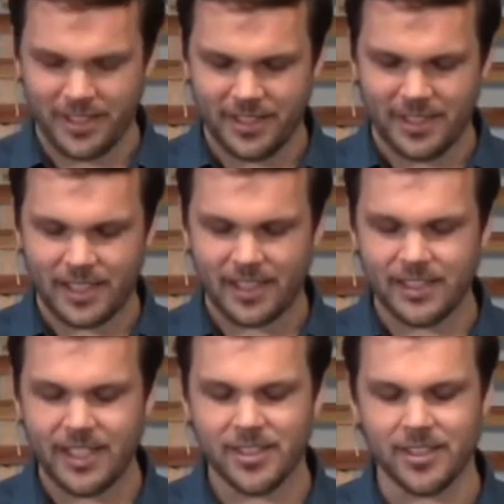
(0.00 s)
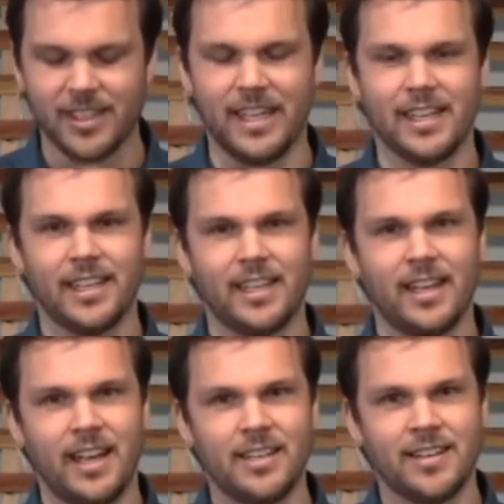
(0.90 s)
clearly
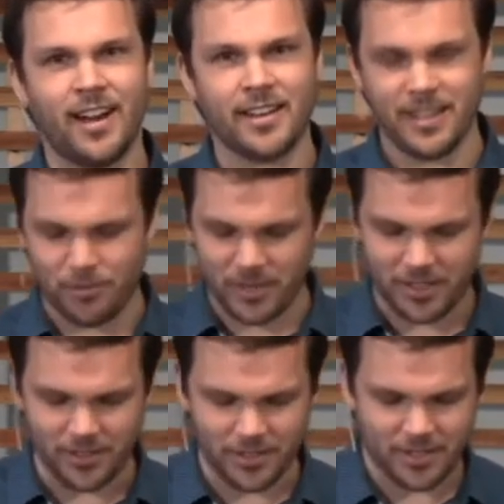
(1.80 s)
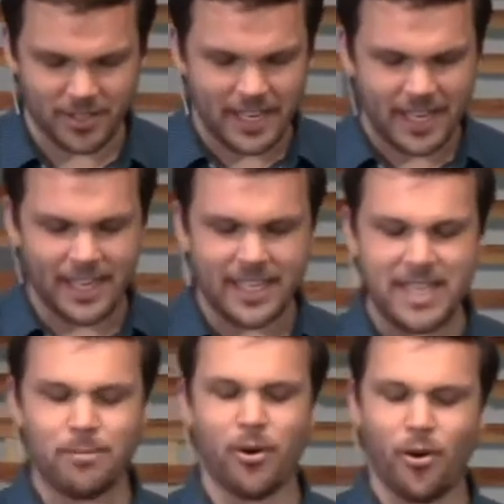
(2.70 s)
and not in riddles, and he
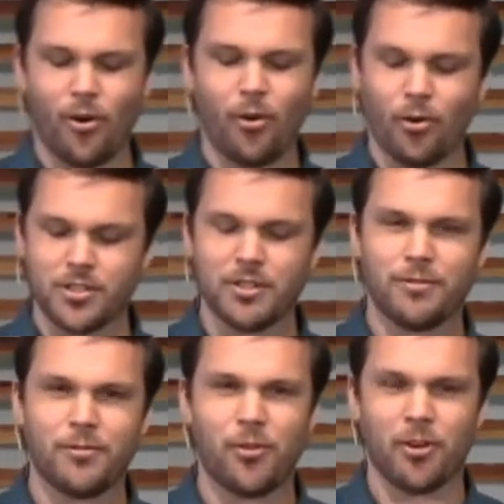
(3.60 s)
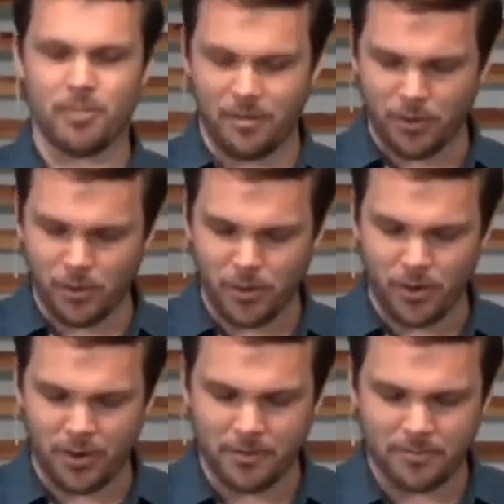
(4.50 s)
beholds the form of the
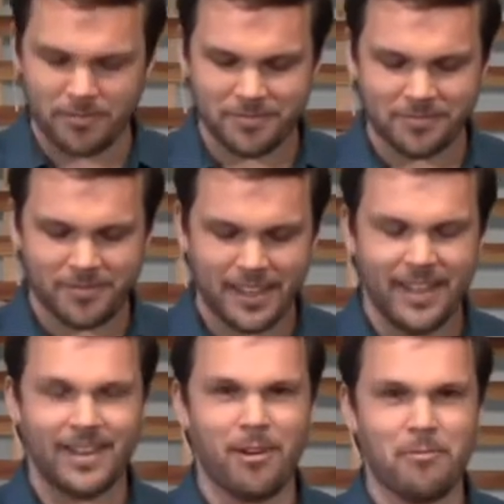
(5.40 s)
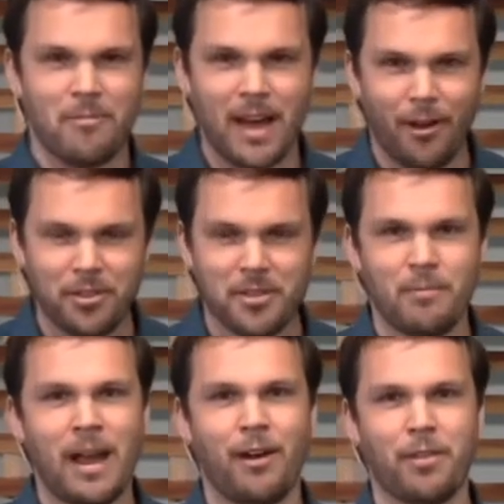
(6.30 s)
Lord. Now, mouth to
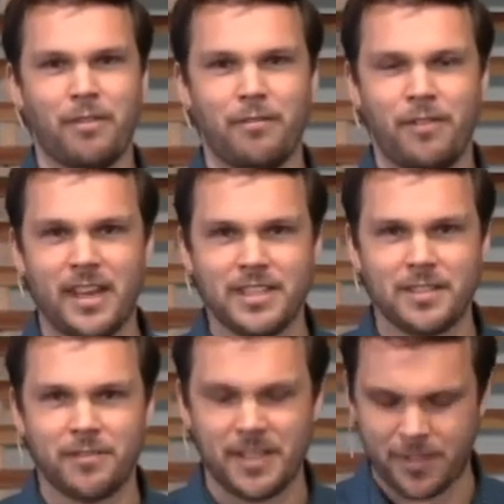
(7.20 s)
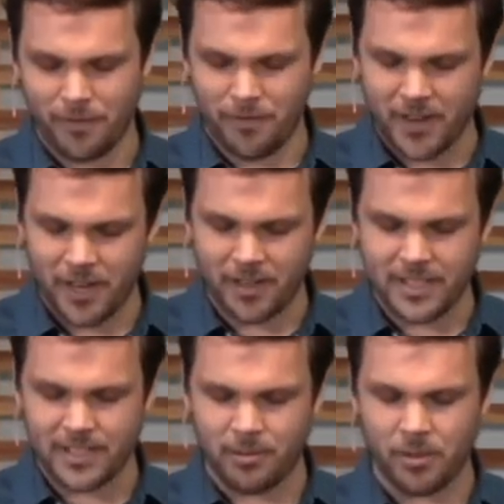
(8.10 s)
mouth, face to face, they're very
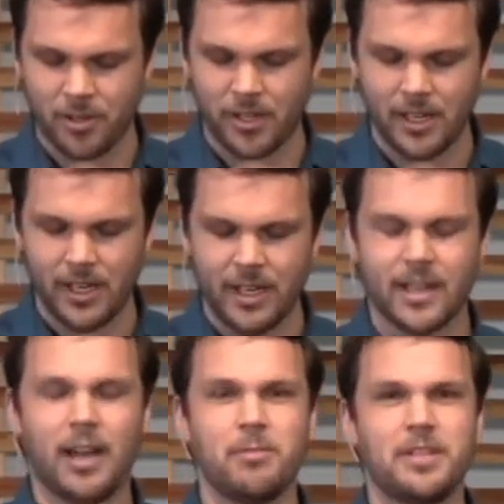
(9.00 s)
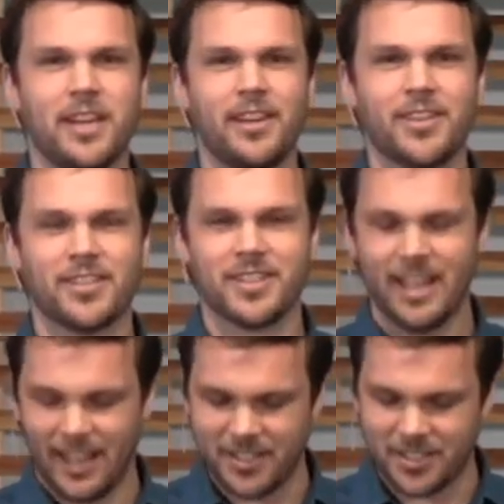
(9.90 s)
similar. Commentators,
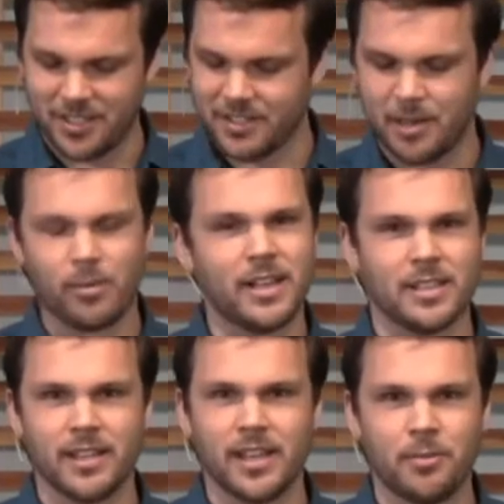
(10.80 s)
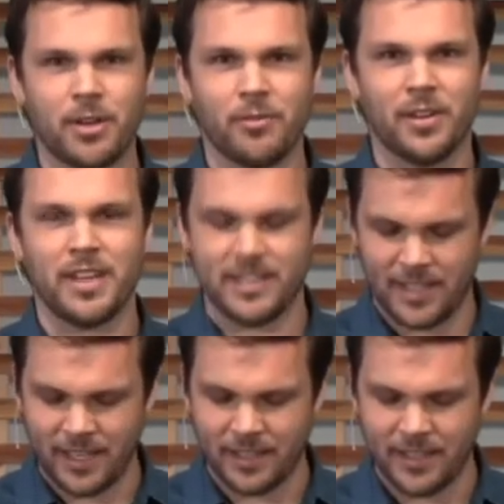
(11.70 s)
I just summarize a little bit of what they say
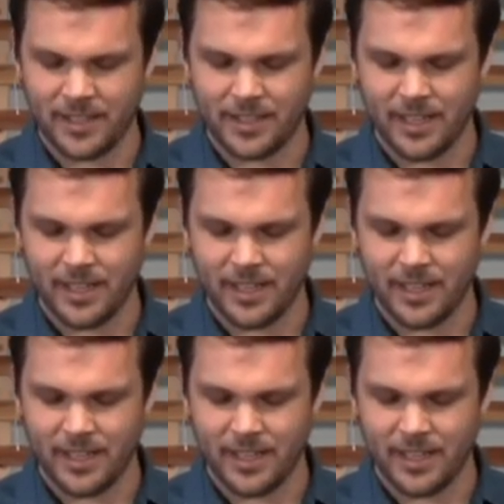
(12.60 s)
on this.